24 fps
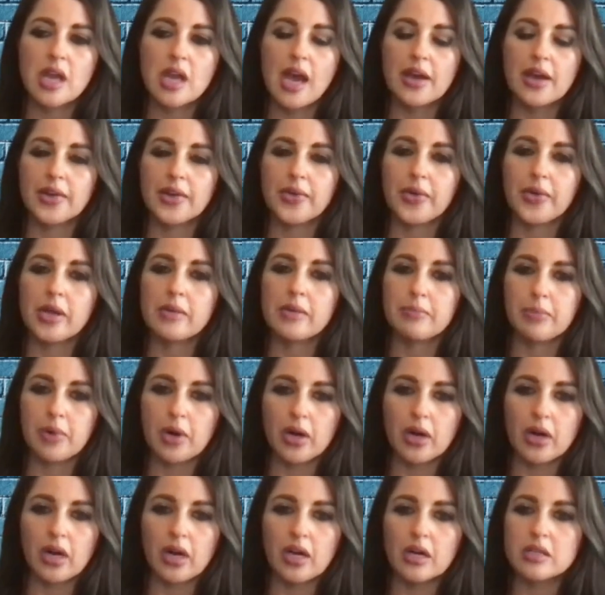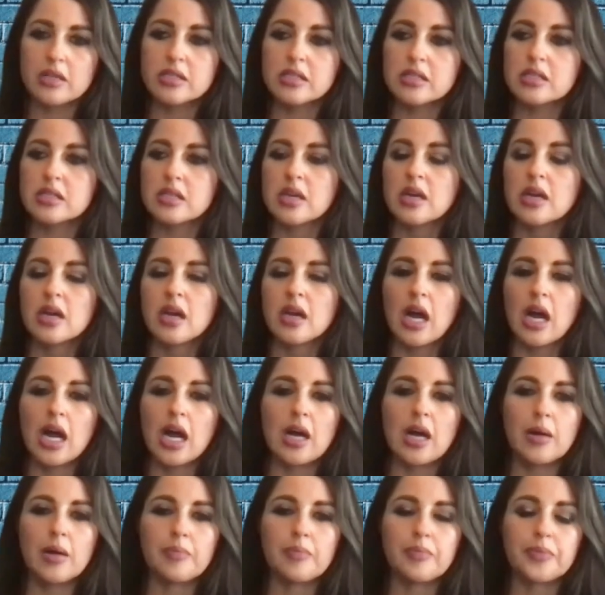had a great boss
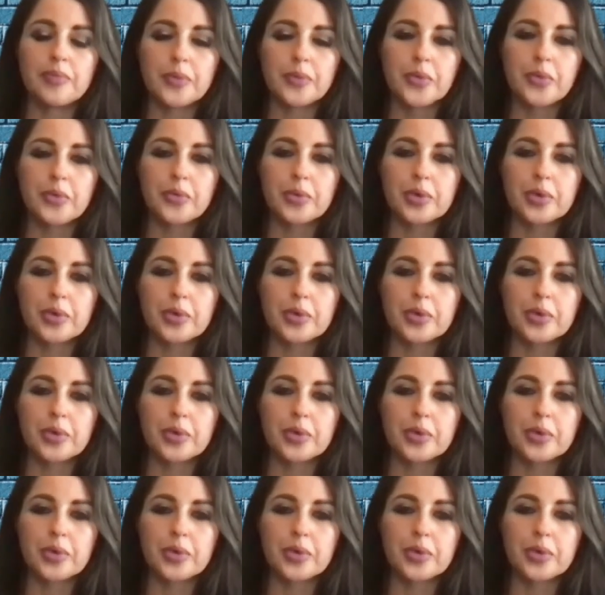um,